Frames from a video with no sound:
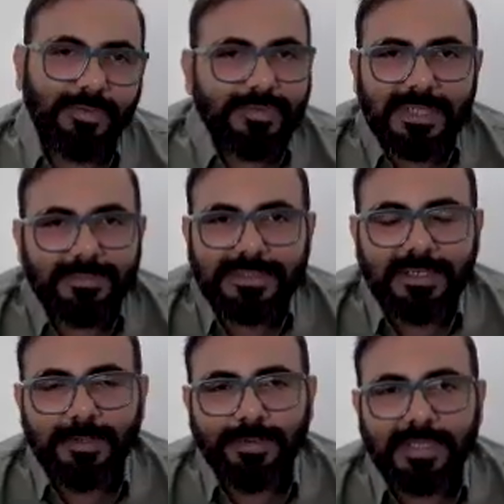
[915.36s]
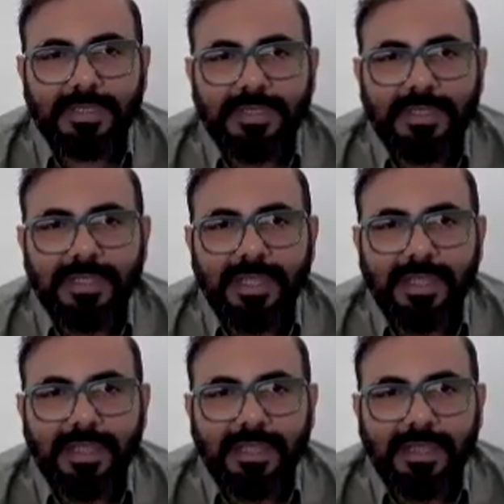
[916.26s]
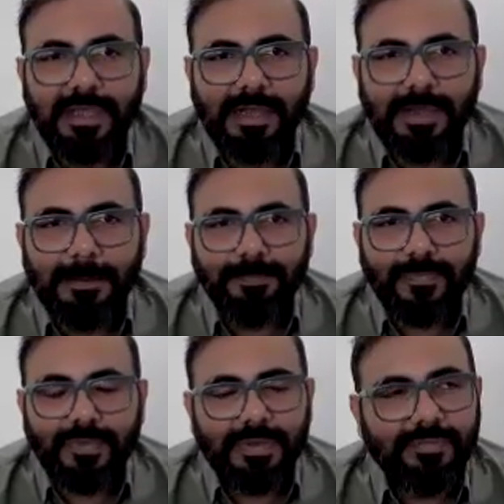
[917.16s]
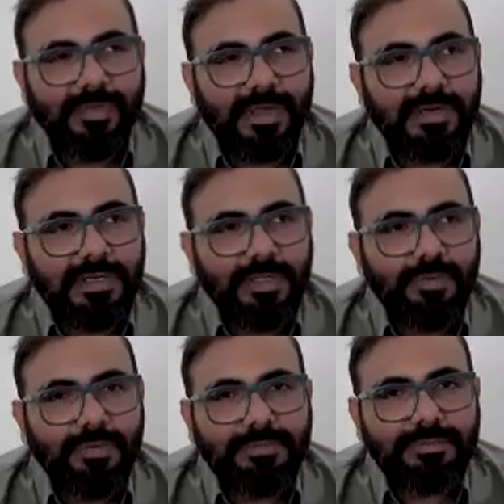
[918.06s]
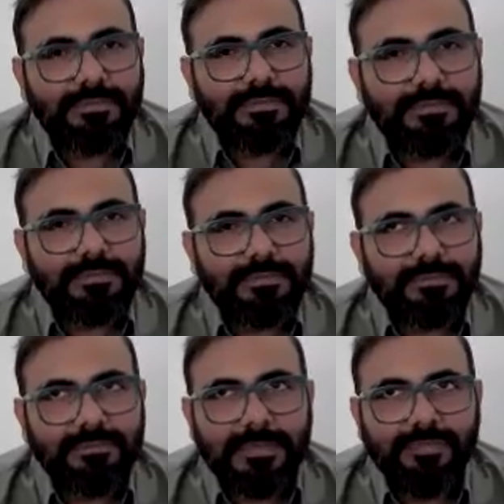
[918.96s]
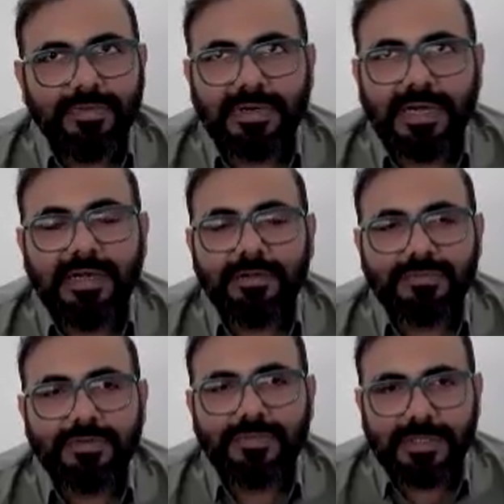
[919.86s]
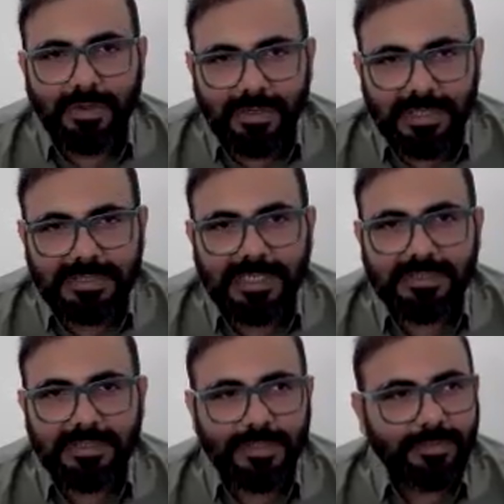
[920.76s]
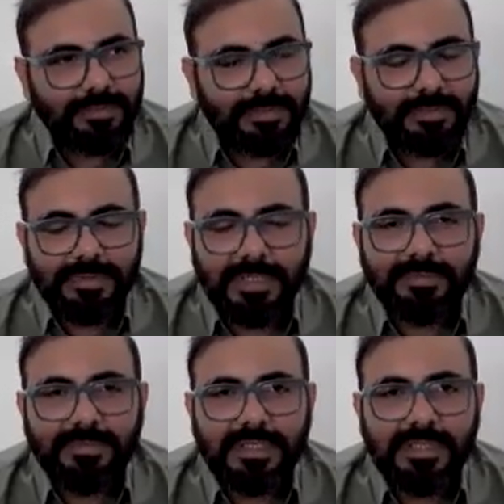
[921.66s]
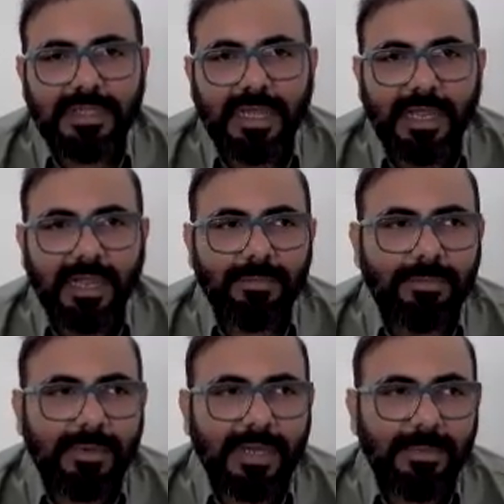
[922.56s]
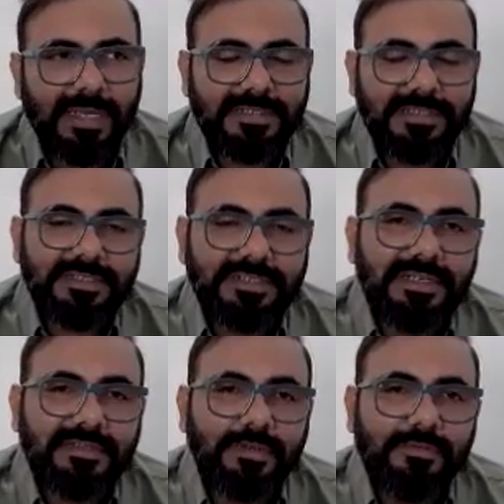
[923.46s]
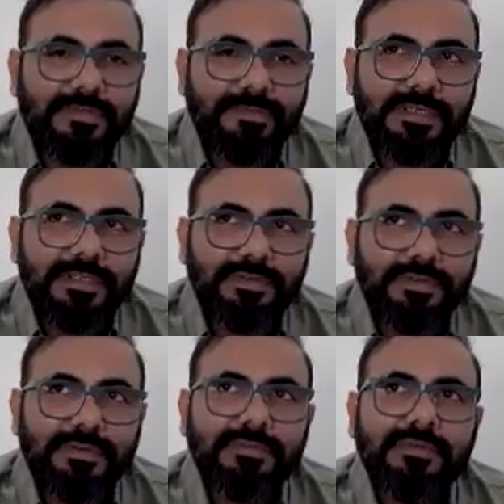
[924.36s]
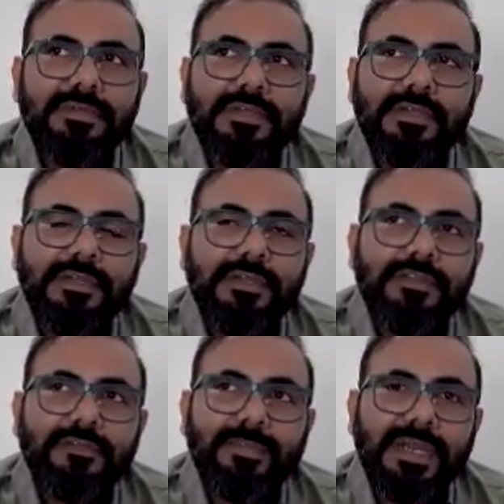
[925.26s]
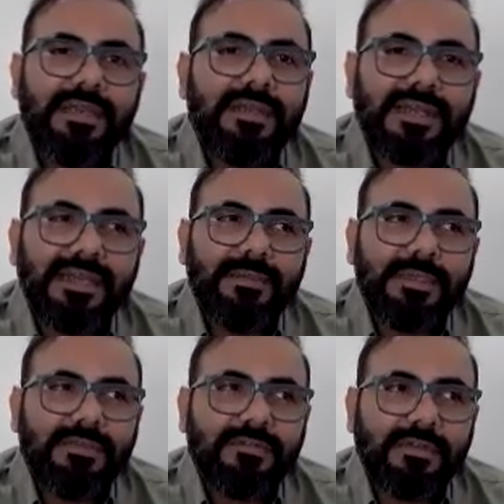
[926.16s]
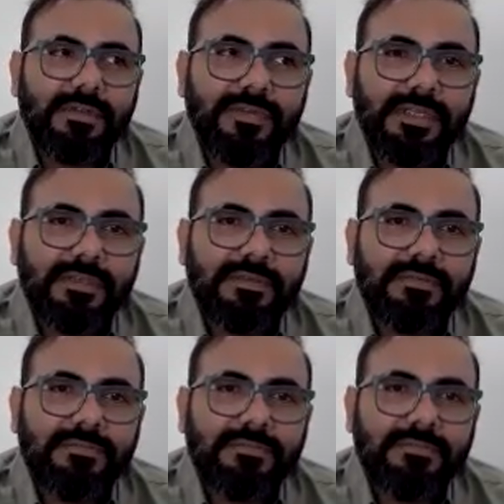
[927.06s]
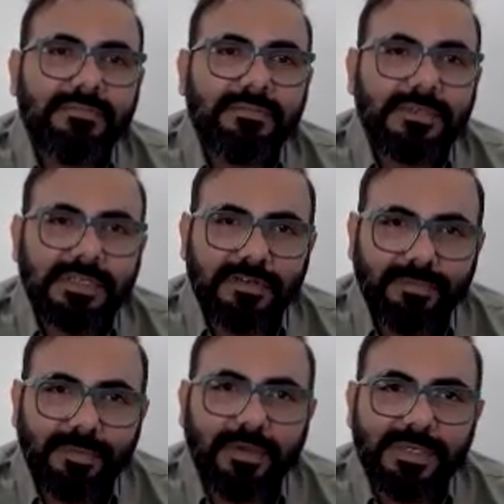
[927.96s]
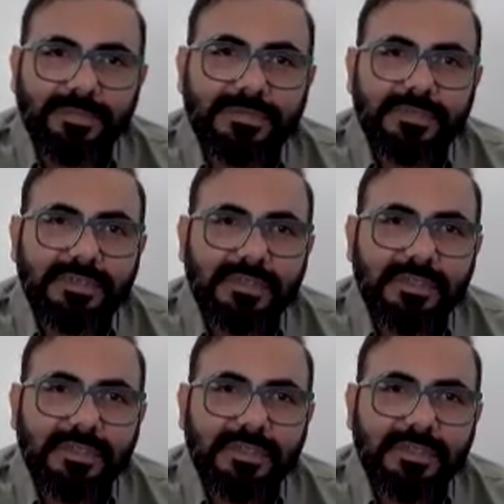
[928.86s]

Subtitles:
job, which I'm still doing. So if you are new, if you're right out of the college and new to the company, my suggestion has always been, spend time in solving tough problems,